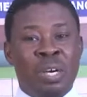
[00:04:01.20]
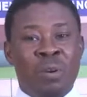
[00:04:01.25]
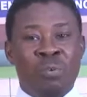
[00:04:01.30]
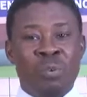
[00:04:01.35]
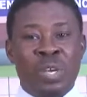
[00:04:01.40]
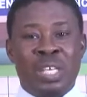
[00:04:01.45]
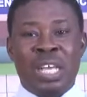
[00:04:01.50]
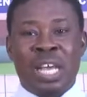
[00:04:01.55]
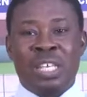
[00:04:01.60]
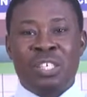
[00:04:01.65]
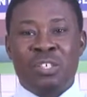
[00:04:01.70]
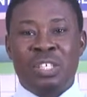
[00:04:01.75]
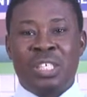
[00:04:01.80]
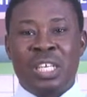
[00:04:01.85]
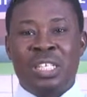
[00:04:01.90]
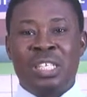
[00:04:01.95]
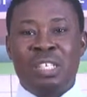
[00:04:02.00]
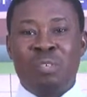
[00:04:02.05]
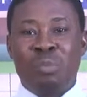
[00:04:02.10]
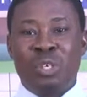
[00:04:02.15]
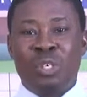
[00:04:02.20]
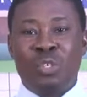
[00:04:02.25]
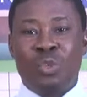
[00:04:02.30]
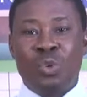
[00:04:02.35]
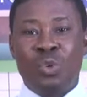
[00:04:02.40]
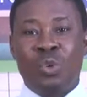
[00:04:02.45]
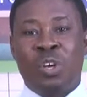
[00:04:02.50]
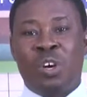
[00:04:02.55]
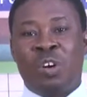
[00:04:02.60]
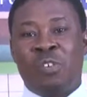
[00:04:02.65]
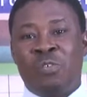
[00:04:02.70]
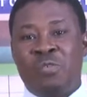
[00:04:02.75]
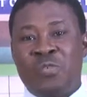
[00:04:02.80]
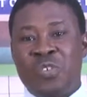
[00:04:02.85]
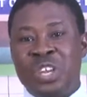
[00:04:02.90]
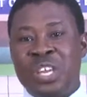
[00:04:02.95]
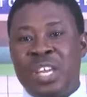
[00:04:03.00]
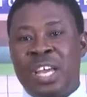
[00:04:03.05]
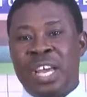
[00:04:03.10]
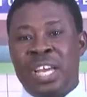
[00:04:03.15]
we just recently been told of
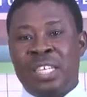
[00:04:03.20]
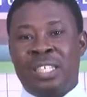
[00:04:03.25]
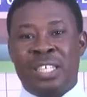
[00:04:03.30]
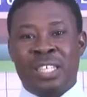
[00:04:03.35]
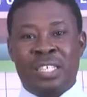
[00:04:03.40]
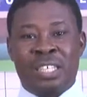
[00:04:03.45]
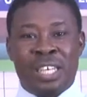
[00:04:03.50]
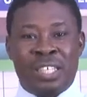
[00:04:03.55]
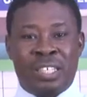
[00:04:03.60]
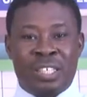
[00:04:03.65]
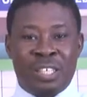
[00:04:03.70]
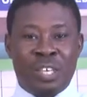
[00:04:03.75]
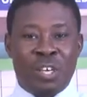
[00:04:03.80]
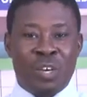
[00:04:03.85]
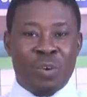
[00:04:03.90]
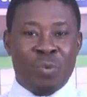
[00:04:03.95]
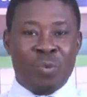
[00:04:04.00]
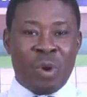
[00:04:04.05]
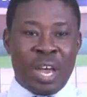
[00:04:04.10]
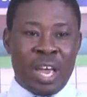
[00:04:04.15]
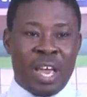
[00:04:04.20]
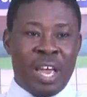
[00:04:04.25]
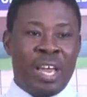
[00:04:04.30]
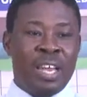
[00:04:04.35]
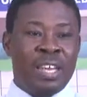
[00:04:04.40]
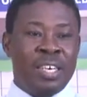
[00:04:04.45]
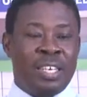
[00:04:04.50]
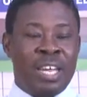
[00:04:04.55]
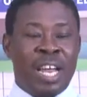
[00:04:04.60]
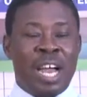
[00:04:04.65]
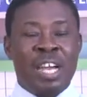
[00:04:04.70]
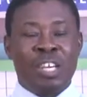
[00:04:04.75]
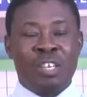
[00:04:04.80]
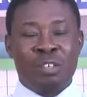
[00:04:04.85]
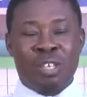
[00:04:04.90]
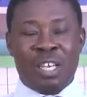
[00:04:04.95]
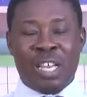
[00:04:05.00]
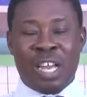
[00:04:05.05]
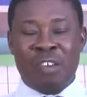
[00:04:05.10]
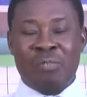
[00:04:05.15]
free HHS, where
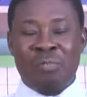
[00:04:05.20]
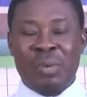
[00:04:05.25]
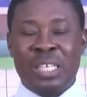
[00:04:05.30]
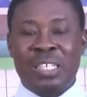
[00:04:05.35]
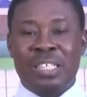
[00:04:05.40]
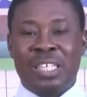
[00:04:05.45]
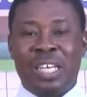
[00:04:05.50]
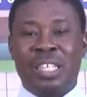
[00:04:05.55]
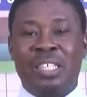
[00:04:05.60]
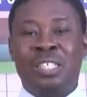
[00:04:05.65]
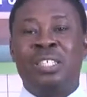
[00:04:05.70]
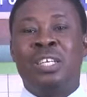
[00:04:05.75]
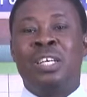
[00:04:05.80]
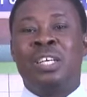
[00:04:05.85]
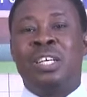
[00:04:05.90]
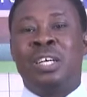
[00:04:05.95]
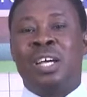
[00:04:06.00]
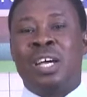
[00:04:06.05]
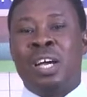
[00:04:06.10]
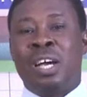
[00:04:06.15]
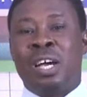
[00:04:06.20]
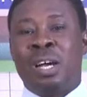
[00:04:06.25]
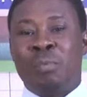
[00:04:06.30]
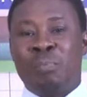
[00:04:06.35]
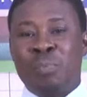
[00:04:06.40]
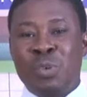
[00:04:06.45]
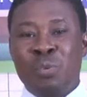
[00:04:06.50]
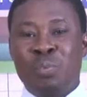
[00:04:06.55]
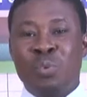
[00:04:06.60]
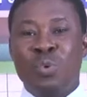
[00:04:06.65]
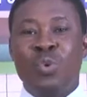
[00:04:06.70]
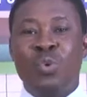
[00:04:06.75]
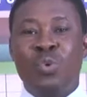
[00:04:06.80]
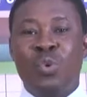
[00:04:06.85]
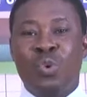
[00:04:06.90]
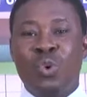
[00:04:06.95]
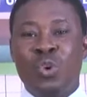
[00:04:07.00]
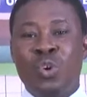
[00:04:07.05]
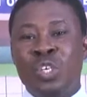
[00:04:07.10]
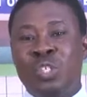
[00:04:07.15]
the government says people
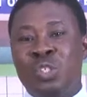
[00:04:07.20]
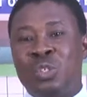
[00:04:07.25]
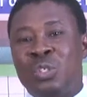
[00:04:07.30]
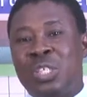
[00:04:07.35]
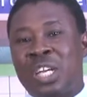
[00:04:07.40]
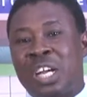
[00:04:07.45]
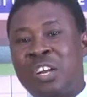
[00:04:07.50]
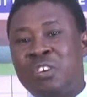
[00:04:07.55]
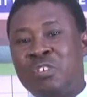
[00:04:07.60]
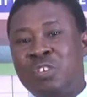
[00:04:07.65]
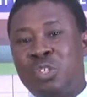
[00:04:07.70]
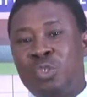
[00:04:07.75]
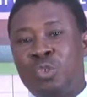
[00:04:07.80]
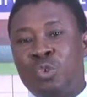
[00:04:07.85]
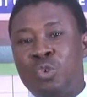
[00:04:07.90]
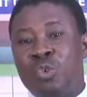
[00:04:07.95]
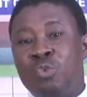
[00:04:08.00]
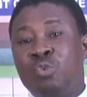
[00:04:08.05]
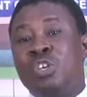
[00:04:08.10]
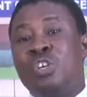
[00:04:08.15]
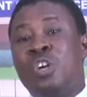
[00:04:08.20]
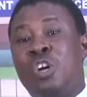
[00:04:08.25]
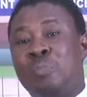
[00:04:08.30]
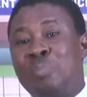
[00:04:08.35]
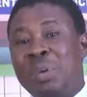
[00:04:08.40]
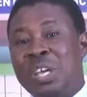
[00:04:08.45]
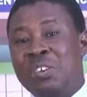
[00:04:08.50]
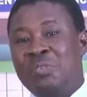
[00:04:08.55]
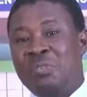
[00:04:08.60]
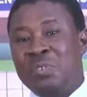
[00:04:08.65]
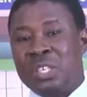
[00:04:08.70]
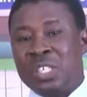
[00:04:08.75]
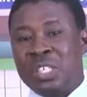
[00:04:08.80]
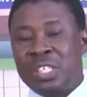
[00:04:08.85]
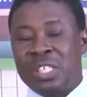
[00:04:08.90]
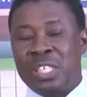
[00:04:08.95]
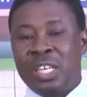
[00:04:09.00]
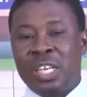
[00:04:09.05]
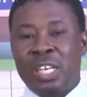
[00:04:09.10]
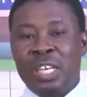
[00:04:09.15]
who go into secondary school will not pay
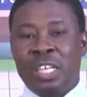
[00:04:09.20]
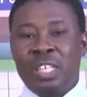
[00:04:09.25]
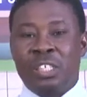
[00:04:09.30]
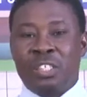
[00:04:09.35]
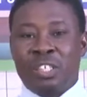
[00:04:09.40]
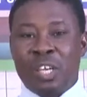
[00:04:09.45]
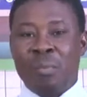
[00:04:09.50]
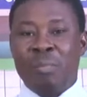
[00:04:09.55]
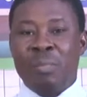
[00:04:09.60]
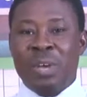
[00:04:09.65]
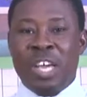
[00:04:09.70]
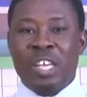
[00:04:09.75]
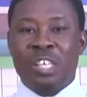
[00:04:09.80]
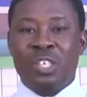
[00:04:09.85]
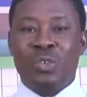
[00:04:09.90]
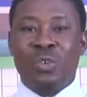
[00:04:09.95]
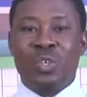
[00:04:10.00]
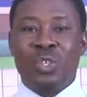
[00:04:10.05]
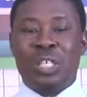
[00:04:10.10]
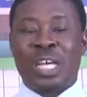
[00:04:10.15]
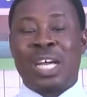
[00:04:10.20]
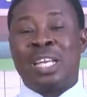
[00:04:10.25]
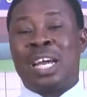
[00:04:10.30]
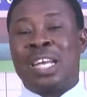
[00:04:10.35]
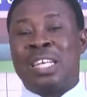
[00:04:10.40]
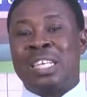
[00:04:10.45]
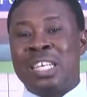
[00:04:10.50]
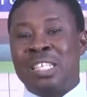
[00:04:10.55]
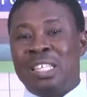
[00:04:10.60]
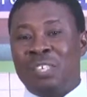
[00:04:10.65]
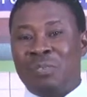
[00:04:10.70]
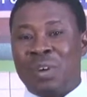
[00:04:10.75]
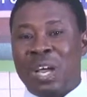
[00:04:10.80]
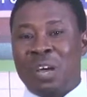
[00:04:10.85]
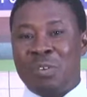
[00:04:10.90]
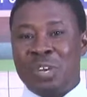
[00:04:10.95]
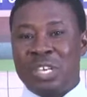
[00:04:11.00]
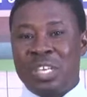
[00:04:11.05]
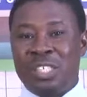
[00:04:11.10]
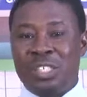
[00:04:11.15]
fees. Some NGOs can
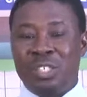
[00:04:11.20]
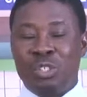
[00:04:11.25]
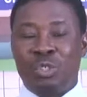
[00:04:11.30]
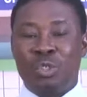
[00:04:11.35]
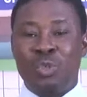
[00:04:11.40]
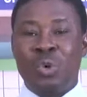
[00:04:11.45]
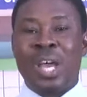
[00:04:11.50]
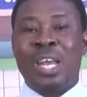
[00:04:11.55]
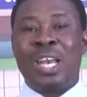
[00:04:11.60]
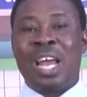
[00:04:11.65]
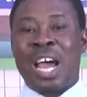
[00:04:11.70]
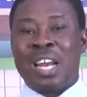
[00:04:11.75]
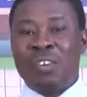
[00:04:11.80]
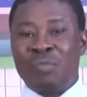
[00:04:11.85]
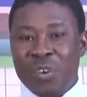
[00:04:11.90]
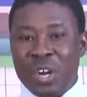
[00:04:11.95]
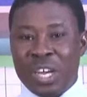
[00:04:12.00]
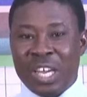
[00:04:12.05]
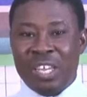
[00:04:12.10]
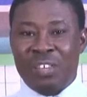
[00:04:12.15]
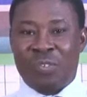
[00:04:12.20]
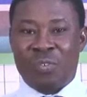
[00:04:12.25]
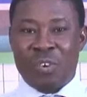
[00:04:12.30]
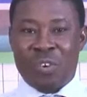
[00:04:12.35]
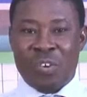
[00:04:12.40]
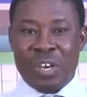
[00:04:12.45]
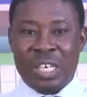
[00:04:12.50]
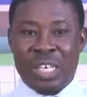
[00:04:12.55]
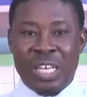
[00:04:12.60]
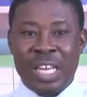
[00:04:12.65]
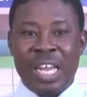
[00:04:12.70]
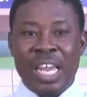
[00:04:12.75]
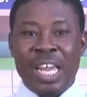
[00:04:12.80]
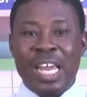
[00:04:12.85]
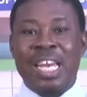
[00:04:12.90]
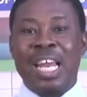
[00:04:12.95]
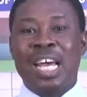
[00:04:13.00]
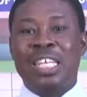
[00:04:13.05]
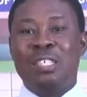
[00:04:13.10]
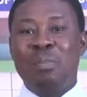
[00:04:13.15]
identify with this issue and advocate for it.
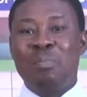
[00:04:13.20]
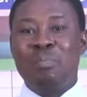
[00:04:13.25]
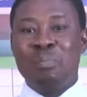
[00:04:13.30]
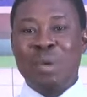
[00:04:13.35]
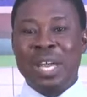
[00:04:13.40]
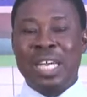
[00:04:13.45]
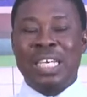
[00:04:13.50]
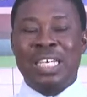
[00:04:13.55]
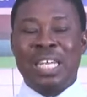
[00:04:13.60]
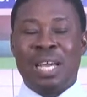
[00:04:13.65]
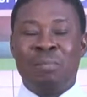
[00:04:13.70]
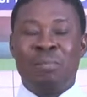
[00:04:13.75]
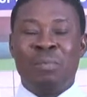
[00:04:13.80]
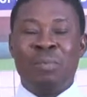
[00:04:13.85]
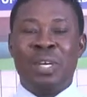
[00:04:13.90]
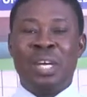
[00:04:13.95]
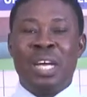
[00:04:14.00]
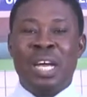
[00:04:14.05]
It doesn't make them